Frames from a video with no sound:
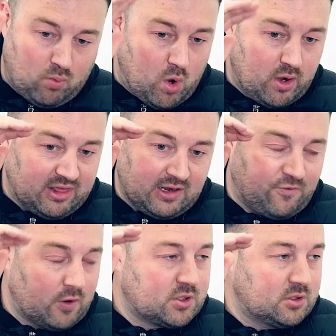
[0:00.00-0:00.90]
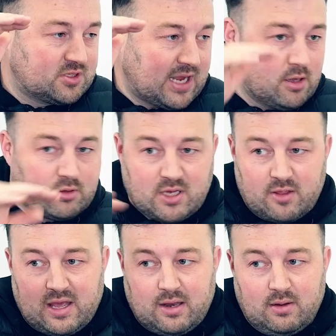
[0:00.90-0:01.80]
1, I think, is focused on sales,
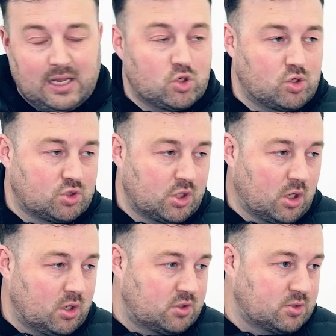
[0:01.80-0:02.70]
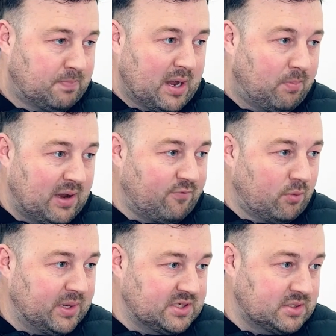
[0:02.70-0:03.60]
and then introduction kind of some Power
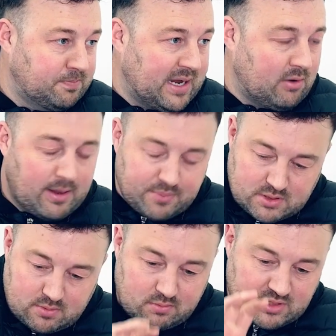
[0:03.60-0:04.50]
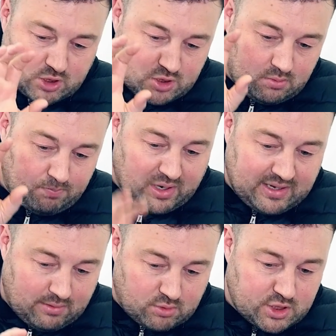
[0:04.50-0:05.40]
Platform pieces and Power Apps. Session
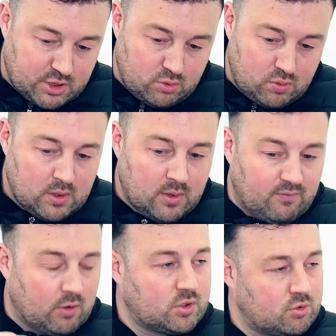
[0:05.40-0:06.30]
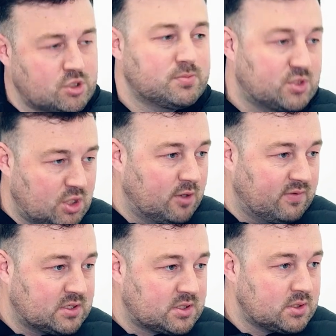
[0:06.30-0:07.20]
breakout 2, focus on customer
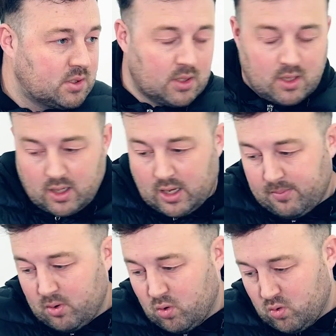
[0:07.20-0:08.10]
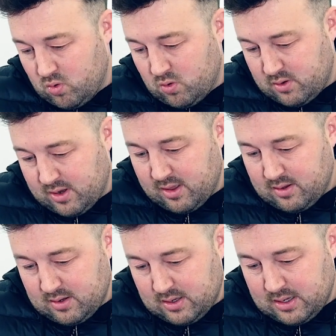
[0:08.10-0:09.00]
service, or
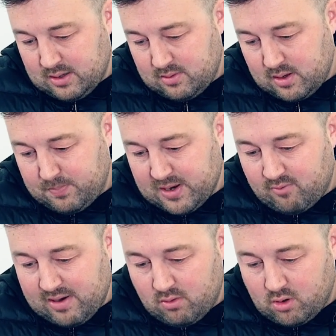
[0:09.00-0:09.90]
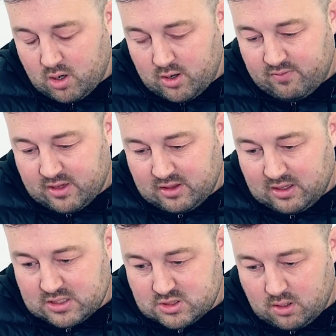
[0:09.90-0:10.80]
a bit around kind of, I
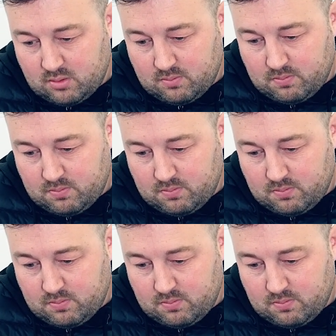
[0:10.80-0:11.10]
think it's like